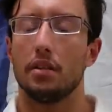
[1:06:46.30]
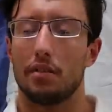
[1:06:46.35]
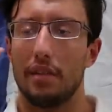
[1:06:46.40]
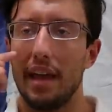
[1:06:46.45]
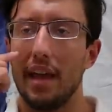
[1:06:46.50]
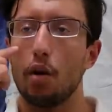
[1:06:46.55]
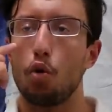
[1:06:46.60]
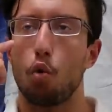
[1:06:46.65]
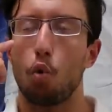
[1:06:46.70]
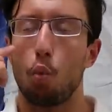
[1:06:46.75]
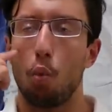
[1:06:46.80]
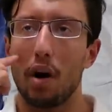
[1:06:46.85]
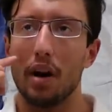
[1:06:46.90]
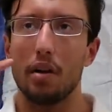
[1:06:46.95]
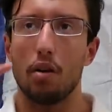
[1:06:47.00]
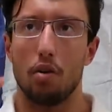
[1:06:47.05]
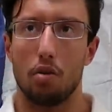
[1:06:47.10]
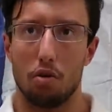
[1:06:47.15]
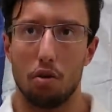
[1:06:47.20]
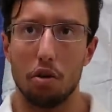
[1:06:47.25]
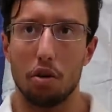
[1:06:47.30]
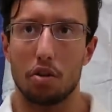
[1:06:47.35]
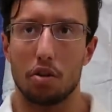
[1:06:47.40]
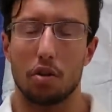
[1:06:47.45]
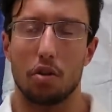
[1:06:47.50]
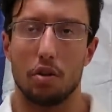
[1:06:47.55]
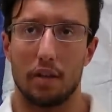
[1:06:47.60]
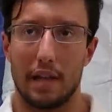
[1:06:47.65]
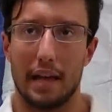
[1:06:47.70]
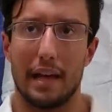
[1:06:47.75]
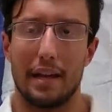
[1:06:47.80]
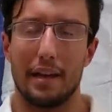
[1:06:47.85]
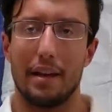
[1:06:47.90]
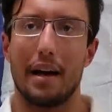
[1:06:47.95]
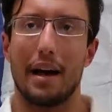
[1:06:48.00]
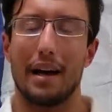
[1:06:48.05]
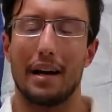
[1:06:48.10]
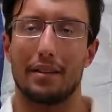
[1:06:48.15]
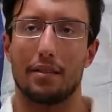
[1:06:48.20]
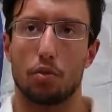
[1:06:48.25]
Take one look again
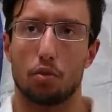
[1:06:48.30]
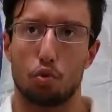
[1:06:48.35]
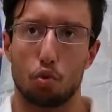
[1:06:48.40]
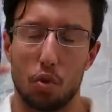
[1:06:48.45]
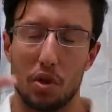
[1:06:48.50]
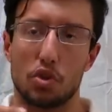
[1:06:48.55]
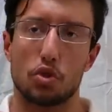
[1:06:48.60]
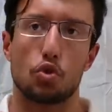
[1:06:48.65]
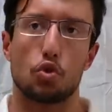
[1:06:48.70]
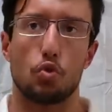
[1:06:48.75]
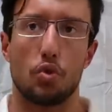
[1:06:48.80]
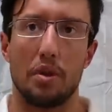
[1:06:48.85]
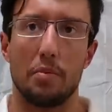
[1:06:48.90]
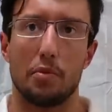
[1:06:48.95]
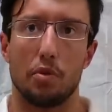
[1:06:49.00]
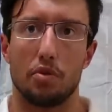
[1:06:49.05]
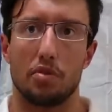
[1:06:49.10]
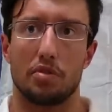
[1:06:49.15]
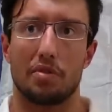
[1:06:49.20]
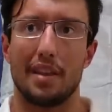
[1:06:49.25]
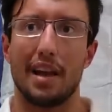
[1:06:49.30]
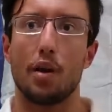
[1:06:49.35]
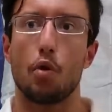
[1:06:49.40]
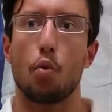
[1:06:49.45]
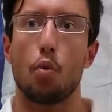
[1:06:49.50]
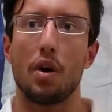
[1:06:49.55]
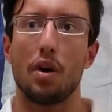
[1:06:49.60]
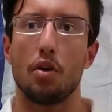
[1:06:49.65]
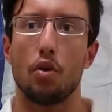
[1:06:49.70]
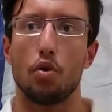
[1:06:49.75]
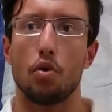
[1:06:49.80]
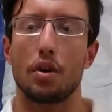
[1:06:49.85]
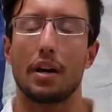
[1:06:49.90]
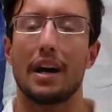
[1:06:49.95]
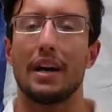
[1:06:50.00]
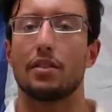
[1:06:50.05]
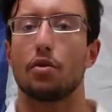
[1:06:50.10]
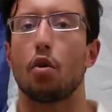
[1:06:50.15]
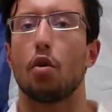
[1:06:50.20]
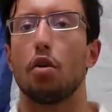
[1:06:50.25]
at Twitch streamers. Take one look
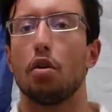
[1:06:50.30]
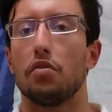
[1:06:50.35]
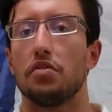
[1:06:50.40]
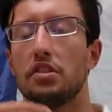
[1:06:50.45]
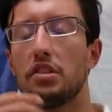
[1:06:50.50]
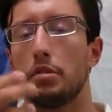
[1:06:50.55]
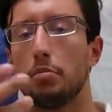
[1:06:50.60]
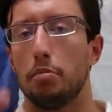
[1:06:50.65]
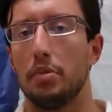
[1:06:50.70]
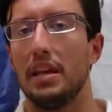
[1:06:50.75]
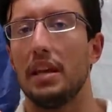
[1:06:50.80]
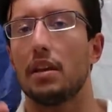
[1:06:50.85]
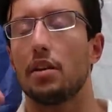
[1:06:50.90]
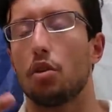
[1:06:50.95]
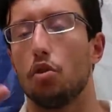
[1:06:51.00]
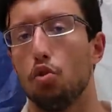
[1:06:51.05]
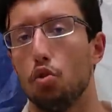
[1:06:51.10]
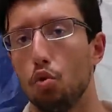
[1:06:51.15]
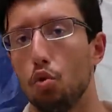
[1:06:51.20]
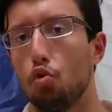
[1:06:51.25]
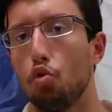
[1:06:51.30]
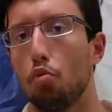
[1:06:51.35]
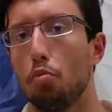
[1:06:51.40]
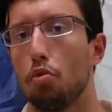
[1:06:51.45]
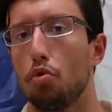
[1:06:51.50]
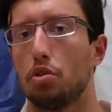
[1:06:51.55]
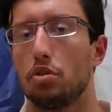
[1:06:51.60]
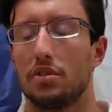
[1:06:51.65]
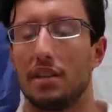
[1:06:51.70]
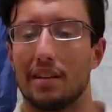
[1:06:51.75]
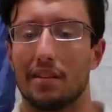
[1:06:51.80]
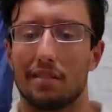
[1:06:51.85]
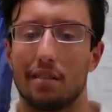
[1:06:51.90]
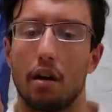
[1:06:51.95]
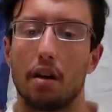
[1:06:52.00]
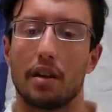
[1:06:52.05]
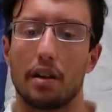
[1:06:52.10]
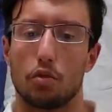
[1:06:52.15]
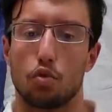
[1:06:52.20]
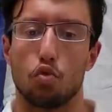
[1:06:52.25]
at all of these big YouTubers that
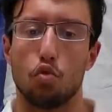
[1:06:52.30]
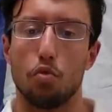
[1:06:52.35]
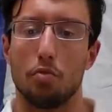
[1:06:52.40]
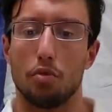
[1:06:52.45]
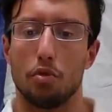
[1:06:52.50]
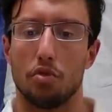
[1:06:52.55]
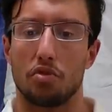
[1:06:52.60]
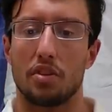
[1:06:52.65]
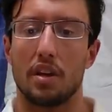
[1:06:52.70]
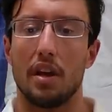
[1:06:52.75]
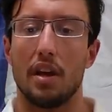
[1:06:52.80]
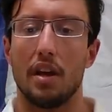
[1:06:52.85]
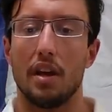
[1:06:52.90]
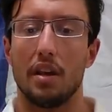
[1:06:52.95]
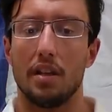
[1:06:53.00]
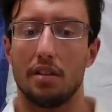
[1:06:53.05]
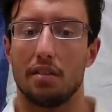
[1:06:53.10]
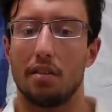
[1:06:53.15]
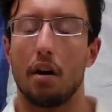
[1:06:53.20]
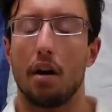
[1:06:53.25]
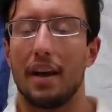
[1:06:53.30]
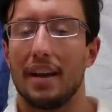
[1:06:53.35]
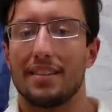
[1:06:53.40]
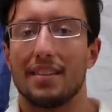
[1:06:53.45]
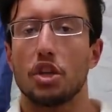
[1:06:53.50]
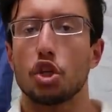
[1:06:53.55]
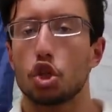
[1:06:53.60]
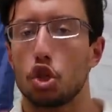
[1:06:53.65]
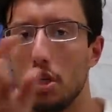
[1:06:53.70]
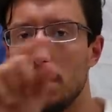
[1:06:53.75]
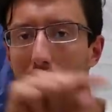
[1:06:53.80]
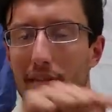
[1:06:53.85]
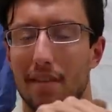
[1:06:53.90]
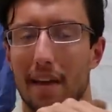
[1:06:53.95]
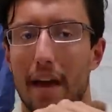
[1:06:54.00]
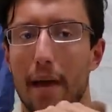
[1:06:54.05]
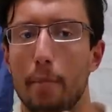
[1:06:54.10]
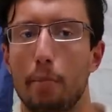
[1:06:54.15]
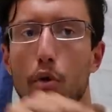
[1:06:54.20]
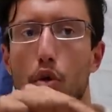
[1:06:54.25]
target Zoomers. They are essentially
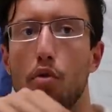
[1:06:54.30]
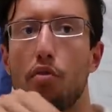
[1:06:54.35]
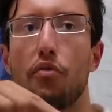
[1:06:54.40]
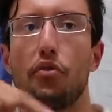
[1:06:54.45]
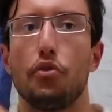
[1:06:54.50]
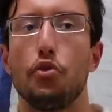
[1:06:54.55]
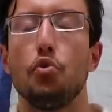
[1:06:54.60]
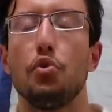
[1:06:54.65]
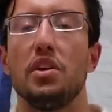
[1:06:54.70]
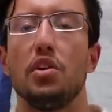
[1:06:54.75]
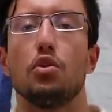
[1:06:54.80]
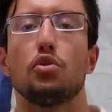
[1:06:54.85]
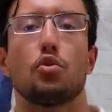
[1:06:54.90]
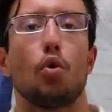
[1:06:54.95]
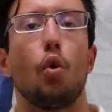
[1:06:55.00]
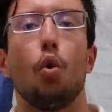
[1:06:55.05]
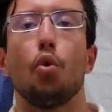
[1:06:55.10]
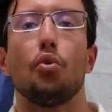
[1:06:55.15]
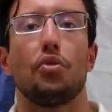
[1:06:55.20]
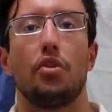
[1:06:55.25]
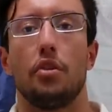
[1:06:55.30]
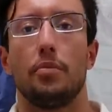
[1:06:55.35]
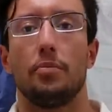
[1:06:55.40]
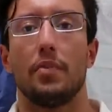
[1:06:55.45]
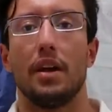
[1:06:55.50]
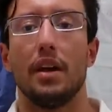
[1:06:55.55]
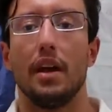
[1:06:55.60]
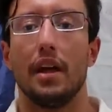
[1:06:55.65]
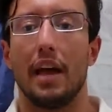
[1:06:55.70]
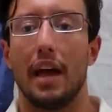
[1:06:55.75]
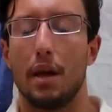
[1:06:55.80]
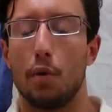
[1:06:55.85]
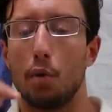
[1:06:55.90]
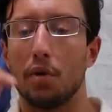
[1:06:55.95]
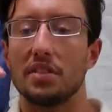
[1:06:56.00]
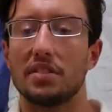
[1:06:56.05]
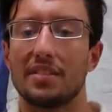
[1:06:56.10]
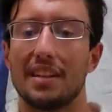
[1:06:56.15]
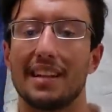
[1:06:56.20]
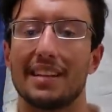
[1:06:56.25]
them, but a few years older. And
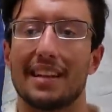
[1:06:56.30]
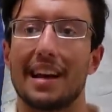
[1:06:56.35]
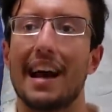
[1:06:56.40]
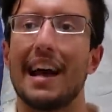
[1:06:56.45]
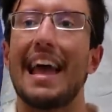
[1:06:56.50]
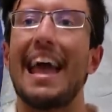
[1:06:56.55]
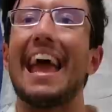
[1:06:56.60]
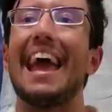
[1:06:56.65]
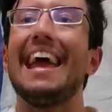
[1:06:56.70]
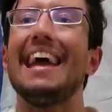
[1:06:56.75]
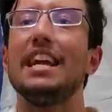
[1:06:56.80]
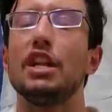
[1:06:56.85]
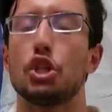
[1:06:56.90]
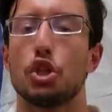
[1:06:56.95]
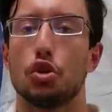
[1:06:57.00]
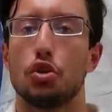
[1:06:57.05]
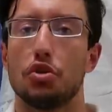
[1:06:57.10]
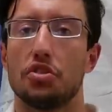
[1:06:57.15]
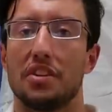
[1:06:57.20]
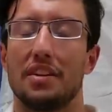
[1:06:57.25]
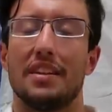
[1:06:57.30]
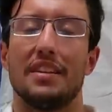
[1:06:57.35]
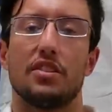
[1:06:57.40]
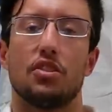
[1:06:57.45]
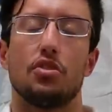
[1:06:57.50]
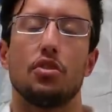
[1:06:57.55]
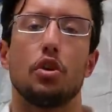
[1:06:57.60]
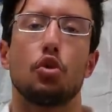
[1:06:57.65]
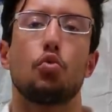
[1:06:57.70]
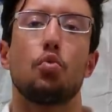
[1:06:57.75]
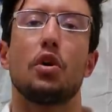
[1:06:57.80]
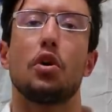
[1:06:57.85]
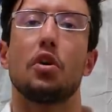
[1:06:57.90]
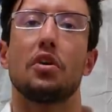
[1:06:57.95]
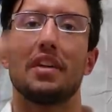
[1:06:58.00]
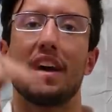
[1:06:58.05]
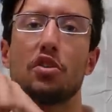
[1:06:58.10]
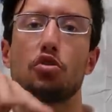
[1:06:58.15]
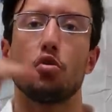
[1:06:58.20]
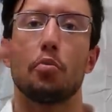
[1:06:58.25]
once that guy ages and is not
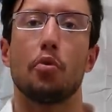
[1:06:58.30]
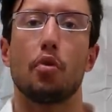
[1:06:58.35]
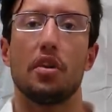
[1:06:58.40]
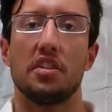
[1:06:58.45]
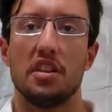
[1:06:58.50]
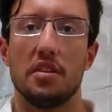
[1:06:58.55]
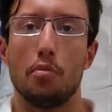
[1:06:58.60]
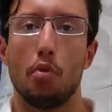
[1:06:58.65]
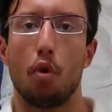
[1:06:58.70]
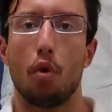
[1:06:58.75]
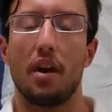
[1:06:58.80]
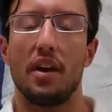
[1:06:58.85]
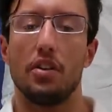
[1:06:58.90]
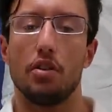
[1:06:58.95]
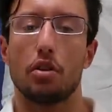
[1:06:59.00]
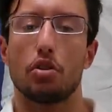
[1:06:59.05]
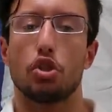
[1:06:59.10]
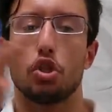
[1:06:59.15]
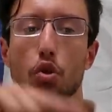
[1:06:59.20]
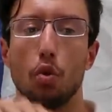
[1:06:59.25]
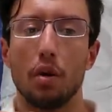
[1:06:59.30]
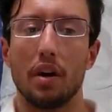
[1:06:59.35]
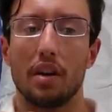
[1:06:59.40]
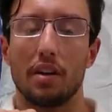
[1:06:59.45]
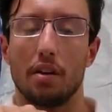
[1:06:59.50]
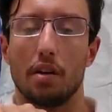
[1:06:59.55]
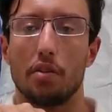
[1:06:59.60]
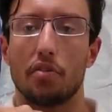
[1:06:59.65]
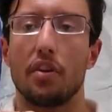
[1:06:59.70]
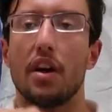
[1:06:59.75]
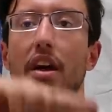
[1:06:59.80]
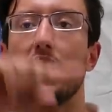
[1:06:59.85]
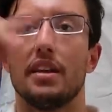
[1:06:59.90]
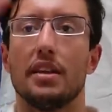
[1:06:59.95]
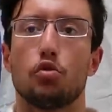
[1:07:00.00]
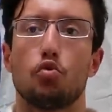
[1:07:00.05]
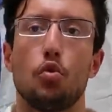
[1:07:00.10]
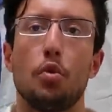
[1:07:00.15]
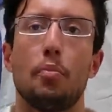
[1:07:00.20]
recognizable anymore and not young enough, he's